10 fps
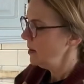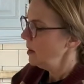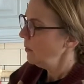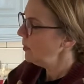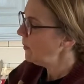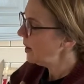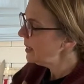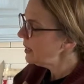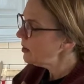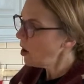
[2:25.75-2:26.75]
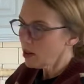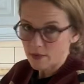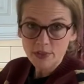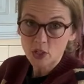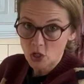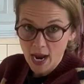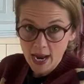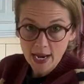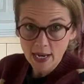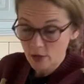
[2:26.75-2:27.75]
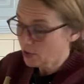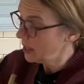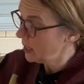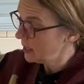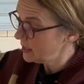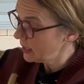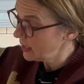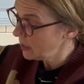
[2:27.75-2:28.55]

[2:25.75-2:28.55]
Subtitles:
We want to get all of the dry ingredients in